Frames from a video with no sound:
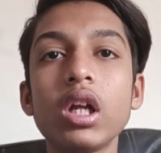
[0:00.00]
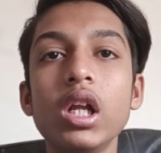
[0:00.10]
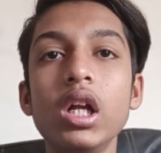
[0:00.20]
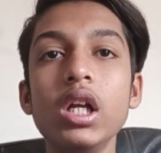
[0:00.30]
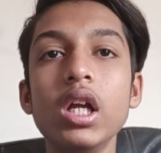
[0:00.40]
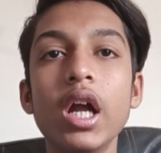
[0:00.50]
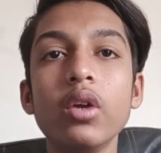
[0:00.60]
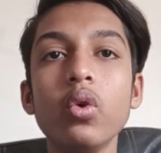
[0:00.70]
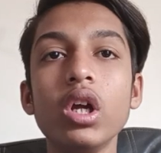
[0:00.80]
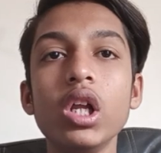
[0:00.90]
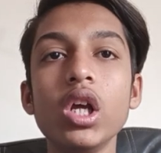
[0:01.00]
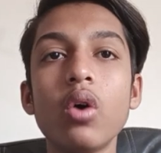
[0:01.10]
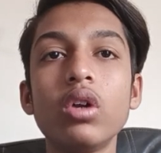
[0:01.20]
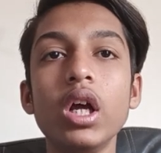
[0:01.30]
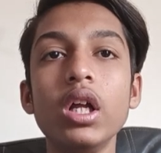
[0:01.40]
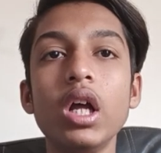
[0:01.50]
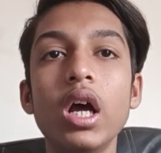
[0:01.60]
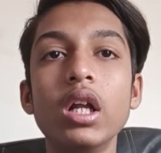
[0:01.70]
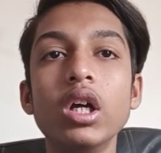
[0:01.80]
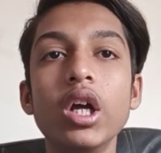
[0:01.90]
Clearly and quickly outline
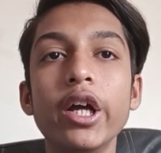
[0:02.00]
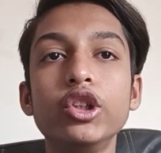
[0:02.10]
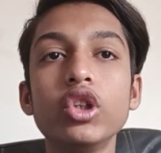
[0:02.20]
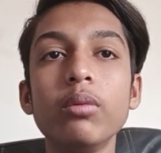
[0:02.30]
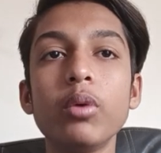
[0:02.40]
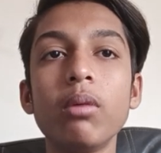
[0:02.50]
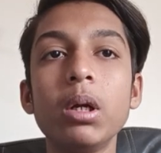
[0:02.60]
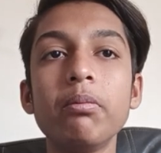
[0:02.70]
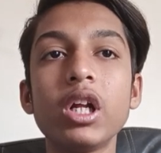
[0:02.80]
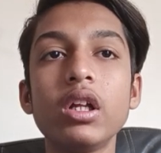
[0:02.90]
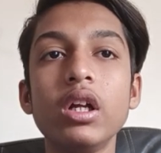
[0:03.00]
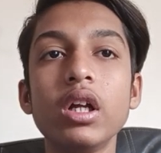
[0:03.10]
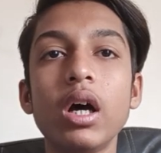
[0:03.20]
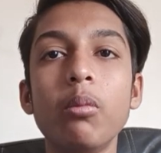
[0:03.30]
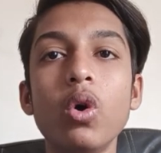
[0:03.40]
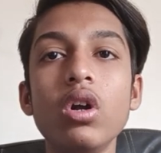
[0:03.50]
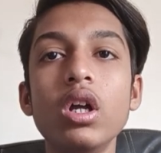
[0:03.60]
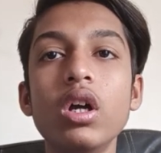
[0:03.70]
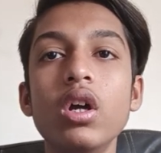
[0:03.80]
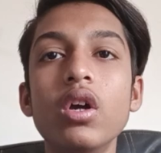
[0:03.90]
an actual problem, present a
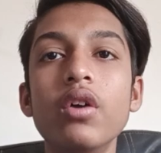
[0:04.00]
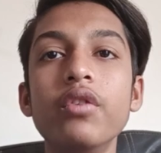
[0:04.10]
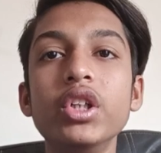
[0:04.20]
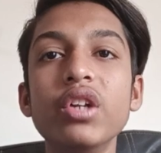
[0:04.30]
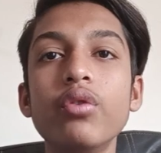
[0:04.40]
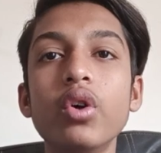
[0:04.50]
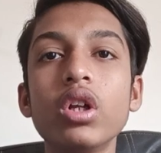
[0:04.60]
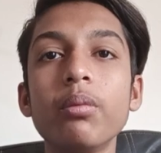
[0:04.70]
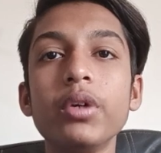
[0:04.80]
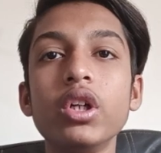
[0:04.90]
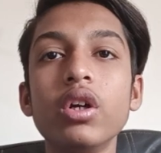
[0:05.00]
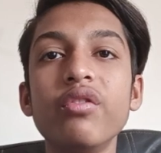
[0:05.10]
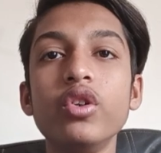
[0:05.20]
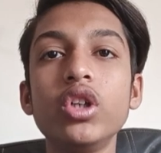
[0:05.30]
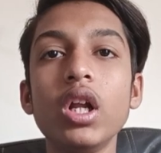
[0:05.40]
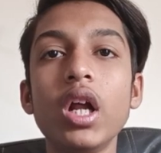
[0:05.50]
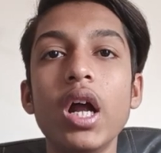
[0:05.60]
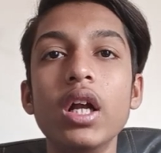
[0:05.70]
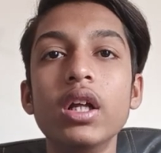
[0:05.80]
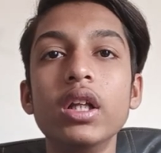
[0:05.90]
bold vision for the future,
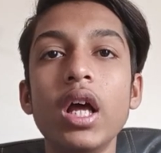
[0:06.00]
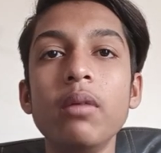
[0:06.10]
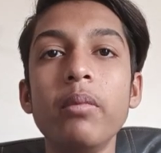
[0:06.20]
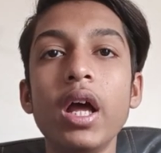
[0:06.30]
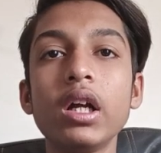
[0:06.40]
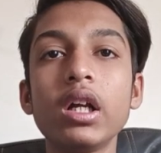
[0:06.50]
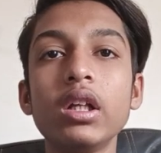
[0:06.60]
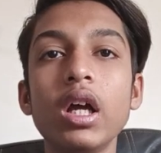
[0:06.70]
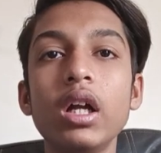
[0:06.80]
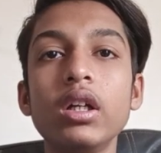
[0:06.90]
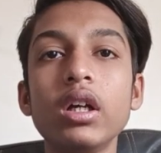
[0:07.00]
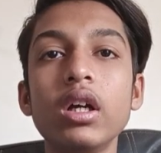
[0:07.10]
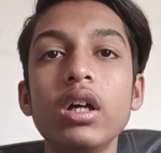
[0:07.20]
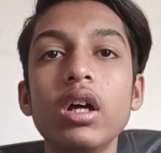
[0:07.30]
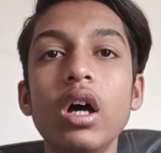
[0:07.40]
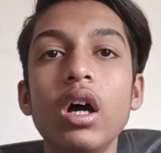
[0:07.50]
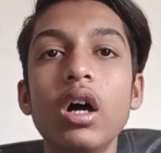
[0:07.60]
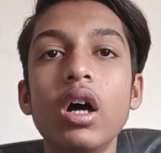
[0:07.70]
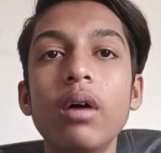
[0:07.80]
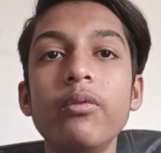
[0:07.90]
and then back that
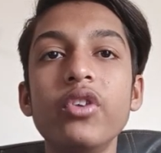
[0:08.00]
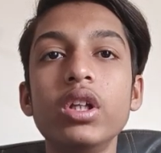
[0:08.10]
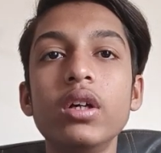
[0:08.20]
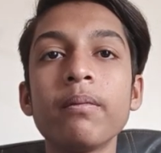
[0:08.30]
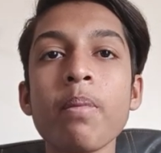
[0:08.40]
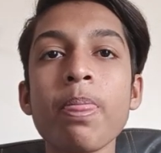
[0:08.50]
up with